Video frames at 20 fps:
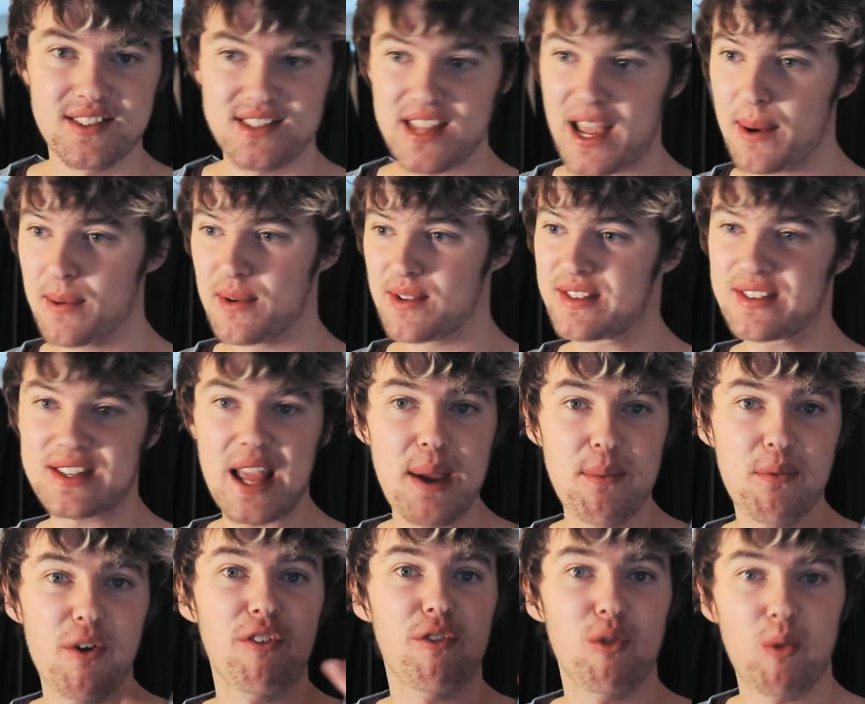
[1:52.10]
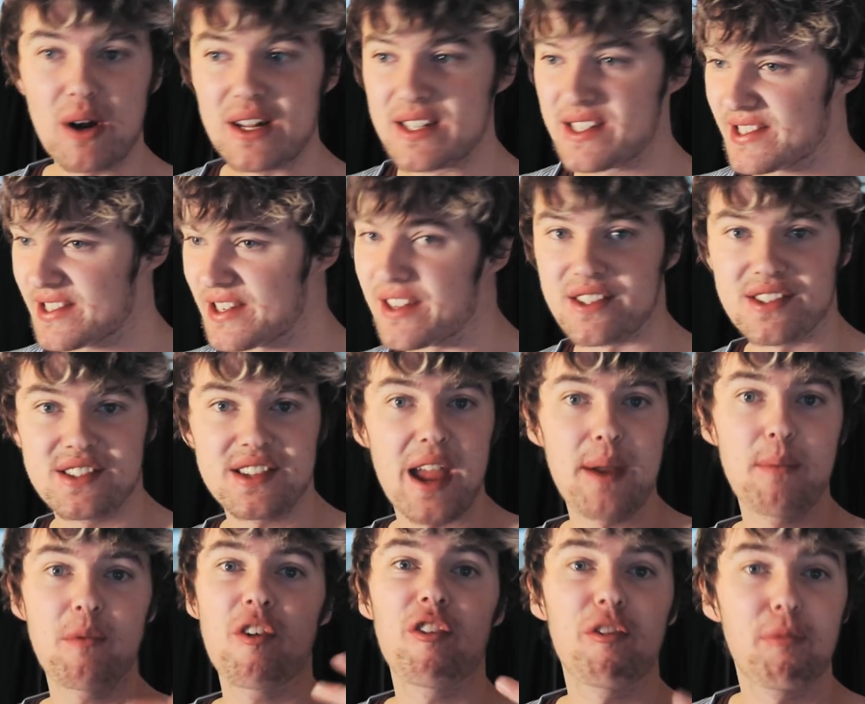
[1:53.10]
same with Onces,
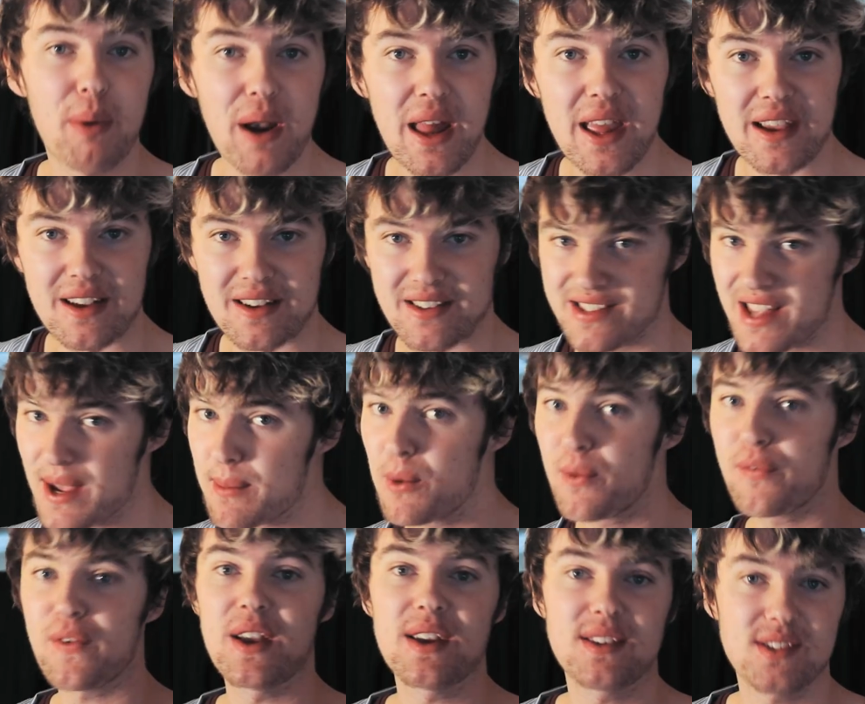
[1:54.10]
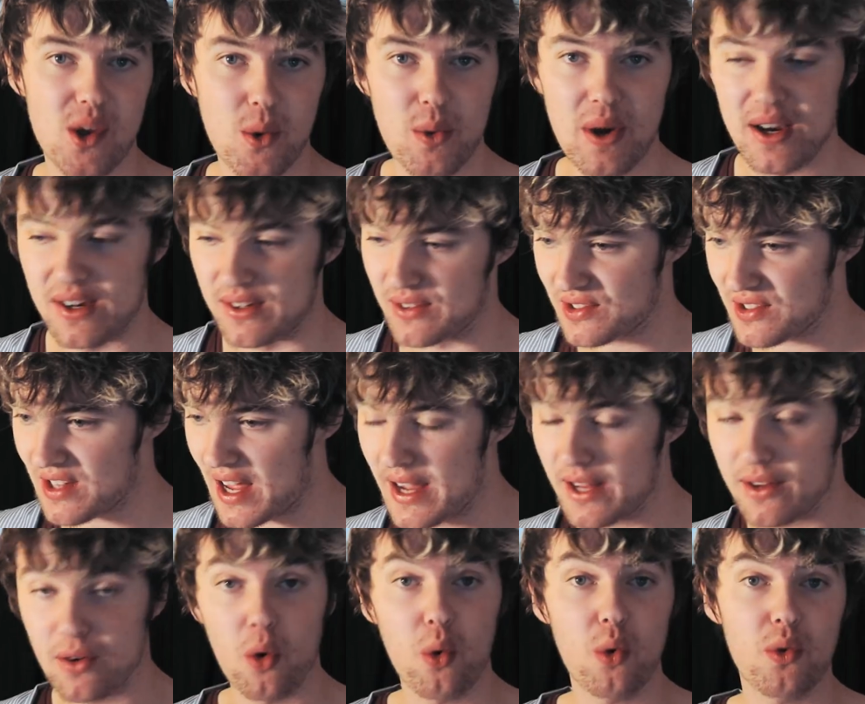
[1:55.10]
same with Blink, same with XOLs.
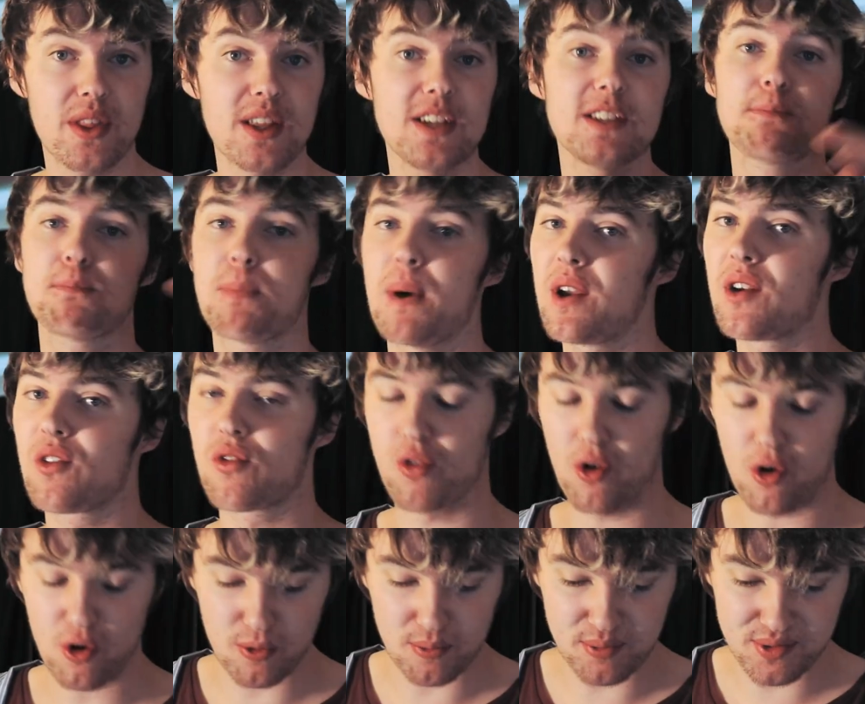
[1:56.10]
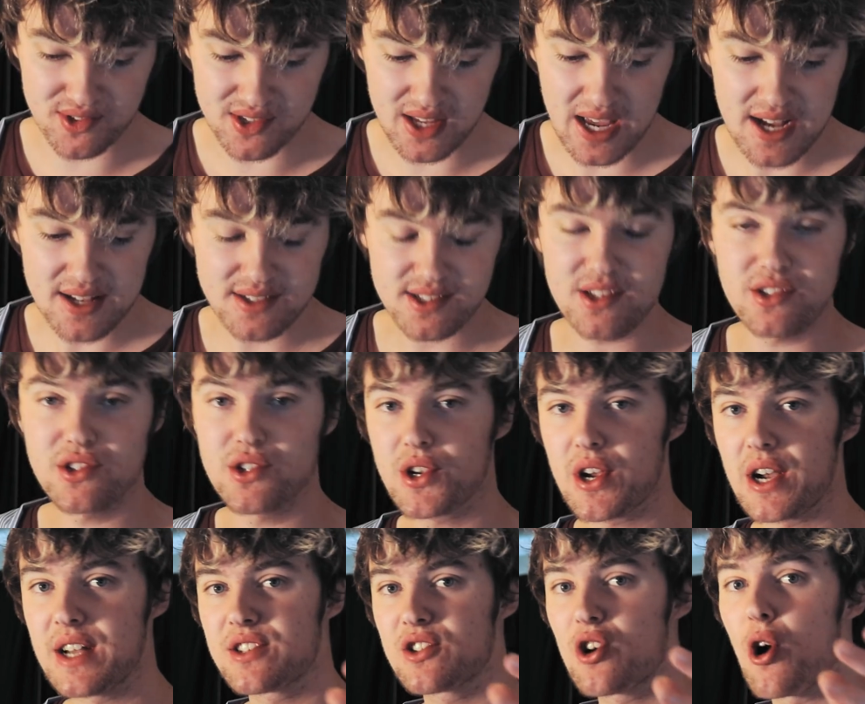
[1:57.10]
Like, all these big groups, since you
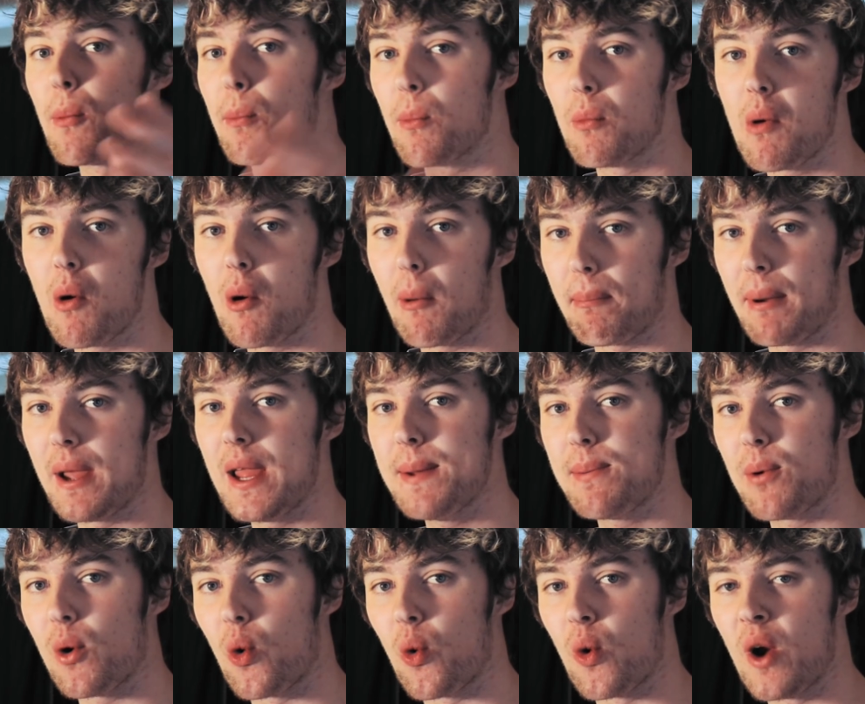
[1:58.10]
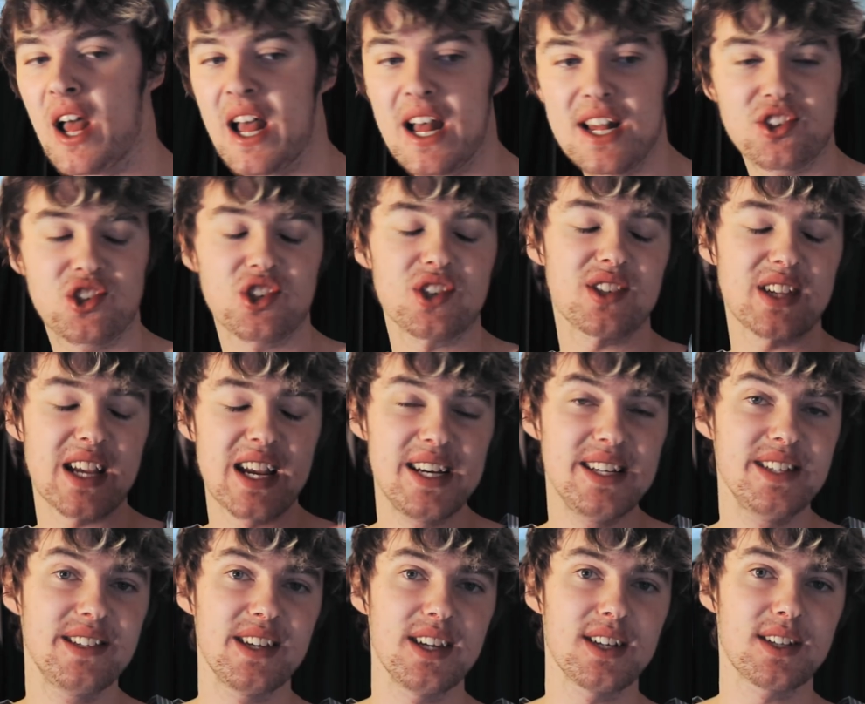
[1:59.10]
guys got more people, it's just
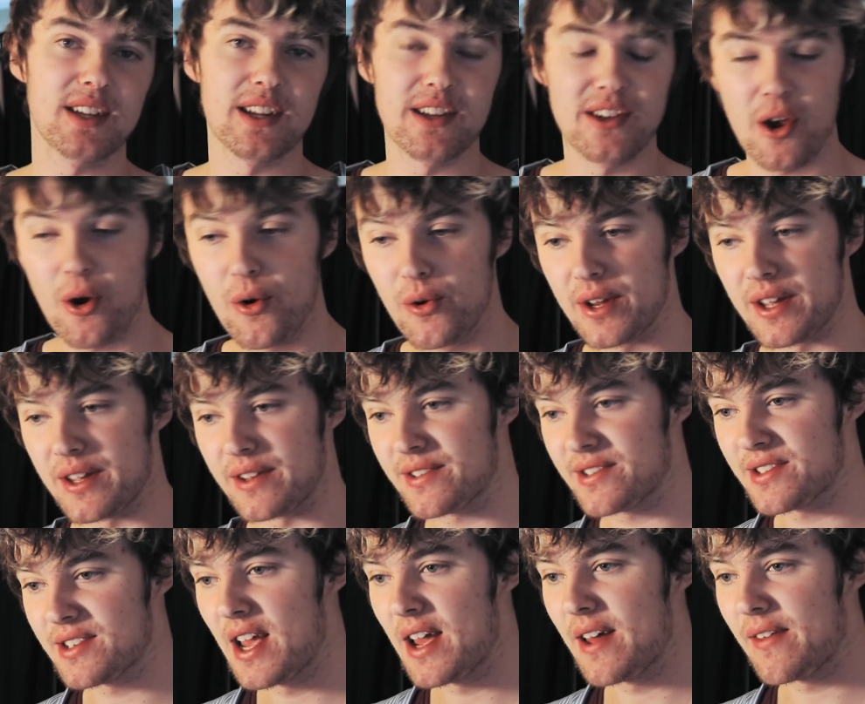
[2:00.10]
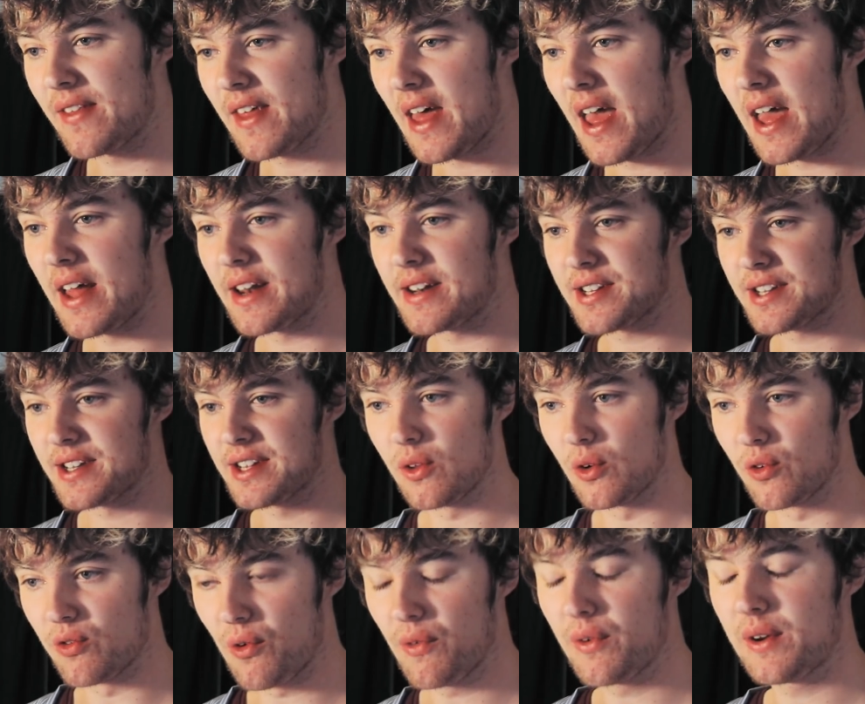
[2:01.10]
easier to notice that
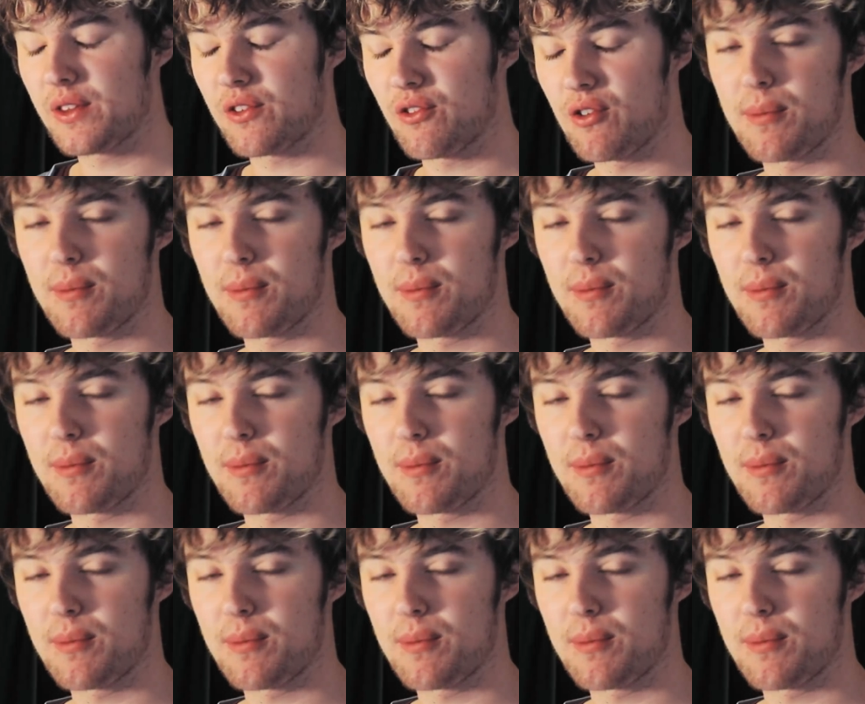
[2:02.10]
you're ruining the